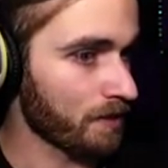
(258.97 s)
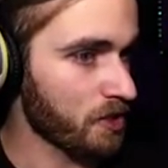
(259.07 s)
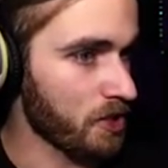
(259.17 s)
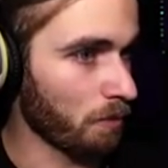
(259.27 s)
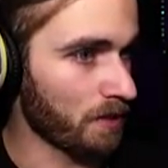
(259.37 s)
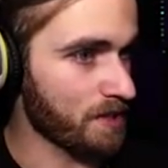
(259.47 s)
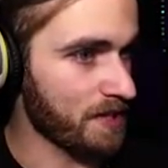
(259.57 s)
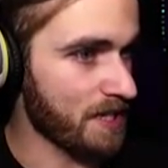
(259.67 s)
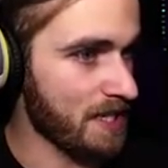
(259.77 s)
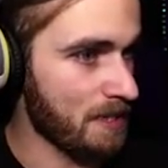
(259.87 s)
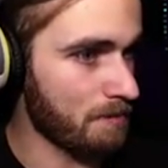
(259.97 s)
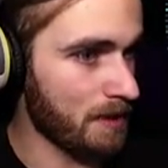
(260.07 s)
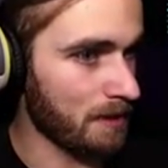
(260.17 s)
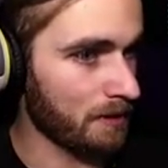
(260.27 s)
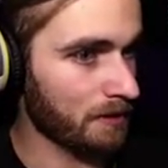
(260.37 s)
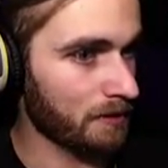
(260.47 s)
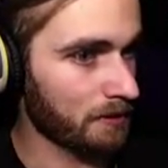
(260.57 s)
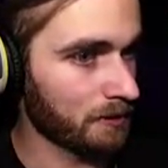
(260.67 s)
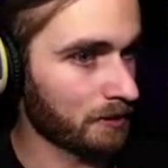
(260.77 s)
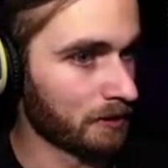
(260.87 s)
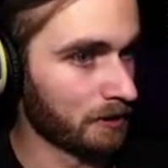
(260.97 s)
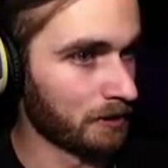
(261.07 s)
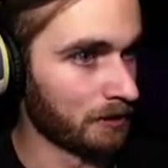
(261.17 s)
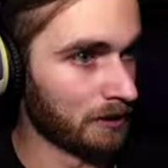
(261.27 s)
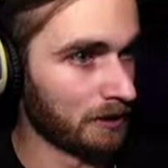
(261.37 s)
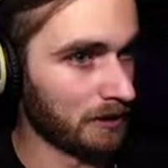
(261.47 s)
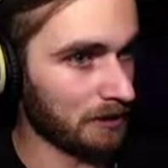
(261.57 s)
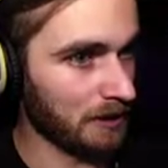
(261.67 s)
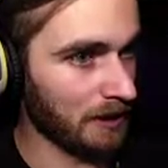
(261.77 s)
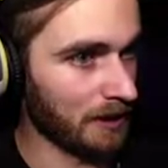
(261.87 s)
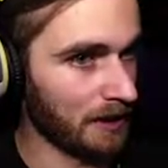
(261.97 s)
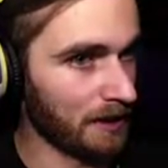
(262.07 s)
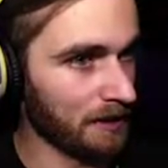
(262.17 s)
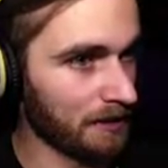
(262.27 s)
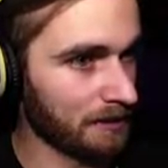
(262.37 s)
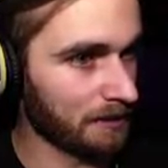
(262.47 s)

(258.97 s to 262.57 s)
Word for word: She wants to keep me. Okay.